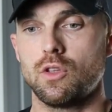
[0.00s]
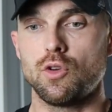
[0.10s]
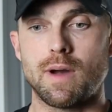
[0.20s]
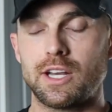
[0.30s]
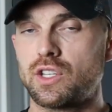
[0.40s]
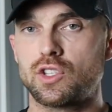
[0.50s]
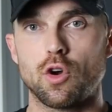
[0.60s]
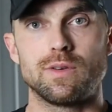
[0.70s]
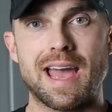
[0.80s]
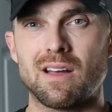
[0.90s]
you might just
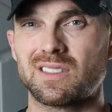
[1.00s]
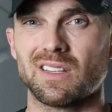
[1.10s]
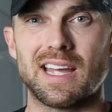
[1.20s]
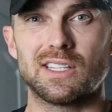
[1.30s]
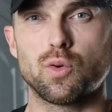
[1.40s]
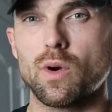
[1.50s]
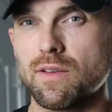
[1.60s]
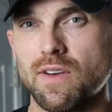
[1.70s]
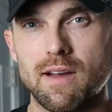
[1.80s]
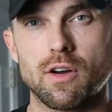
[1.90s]
go down to like
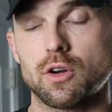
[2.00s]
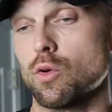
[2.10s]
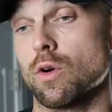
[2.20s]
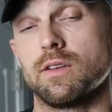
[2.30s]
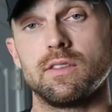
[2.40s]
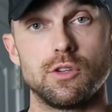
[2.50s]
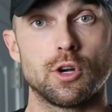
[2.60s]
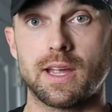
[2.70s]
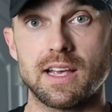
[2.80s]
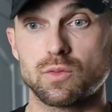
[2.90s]
2,500 or in
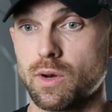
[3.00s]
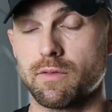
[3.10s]
your case,